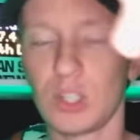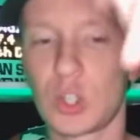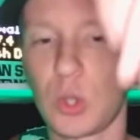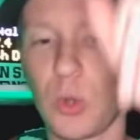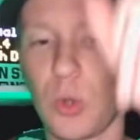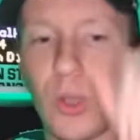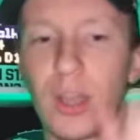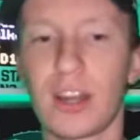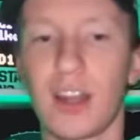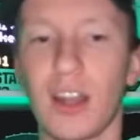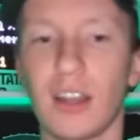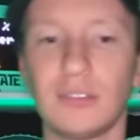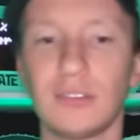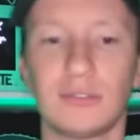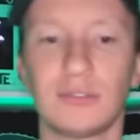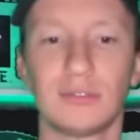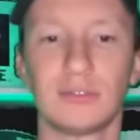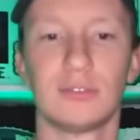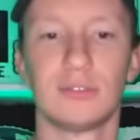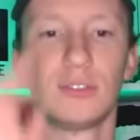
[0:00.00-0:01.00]
Twitter
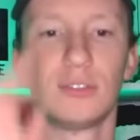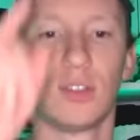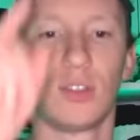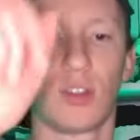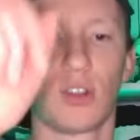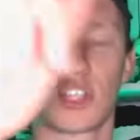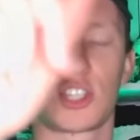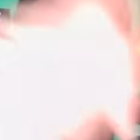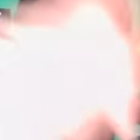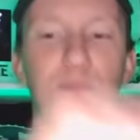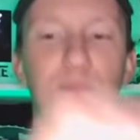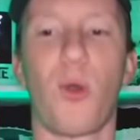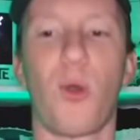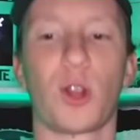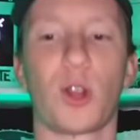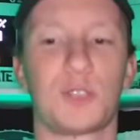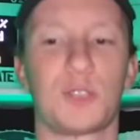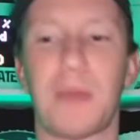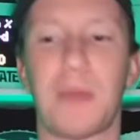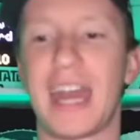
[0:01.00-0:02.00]
or
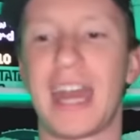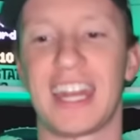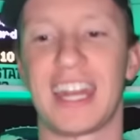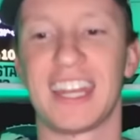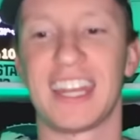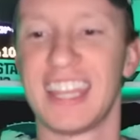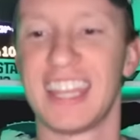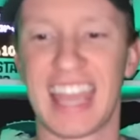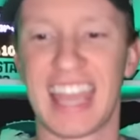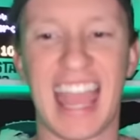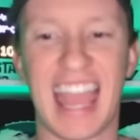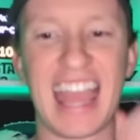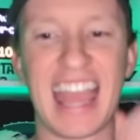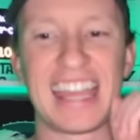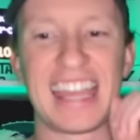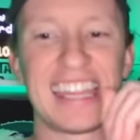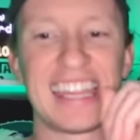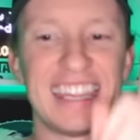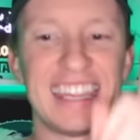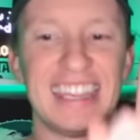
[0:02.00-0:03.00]
sports betting?
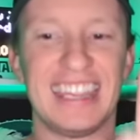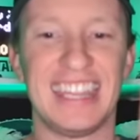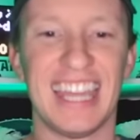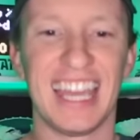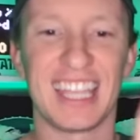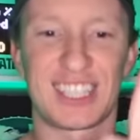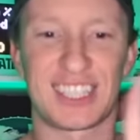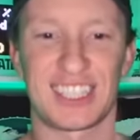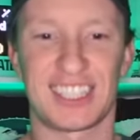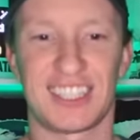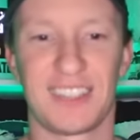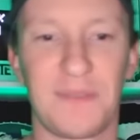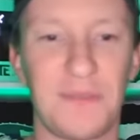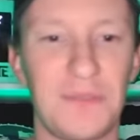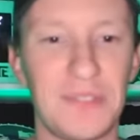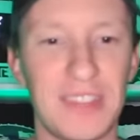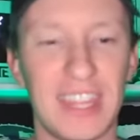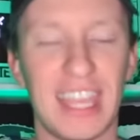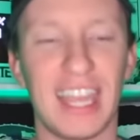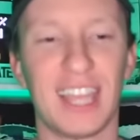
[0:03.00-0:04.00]
This
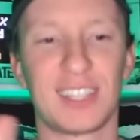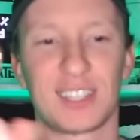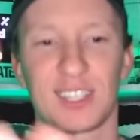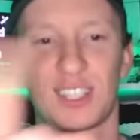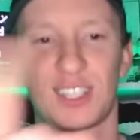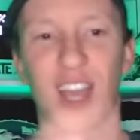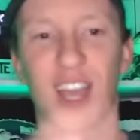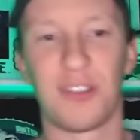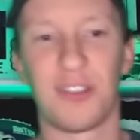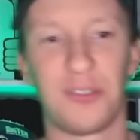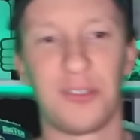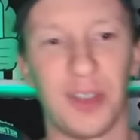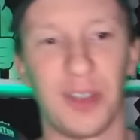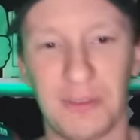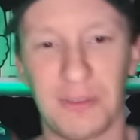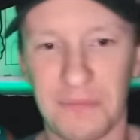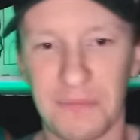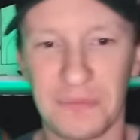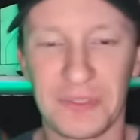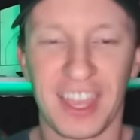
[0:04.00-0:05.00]
is a tough
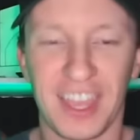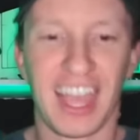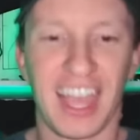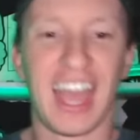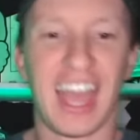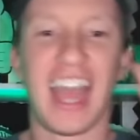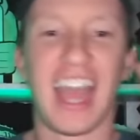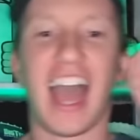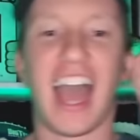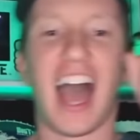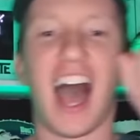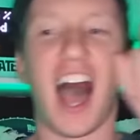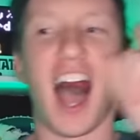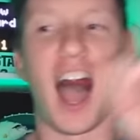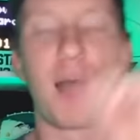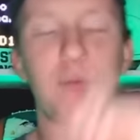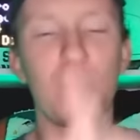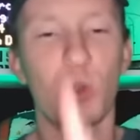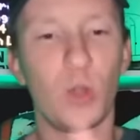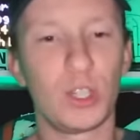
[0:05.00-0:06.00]
one.
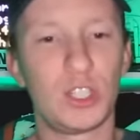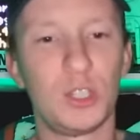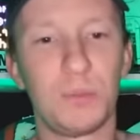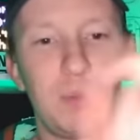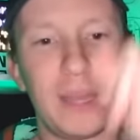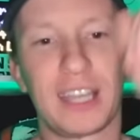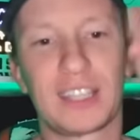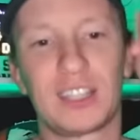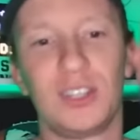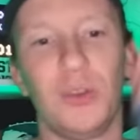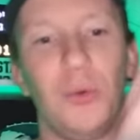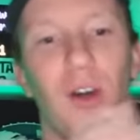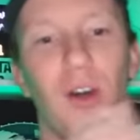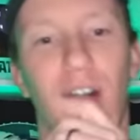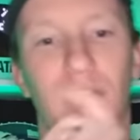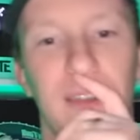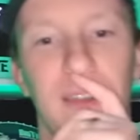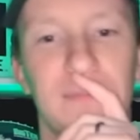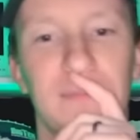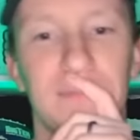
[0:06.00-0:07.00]
I'm going to pick the
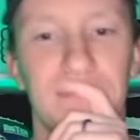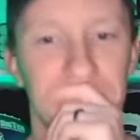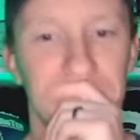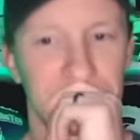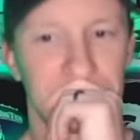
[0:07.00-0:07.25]
one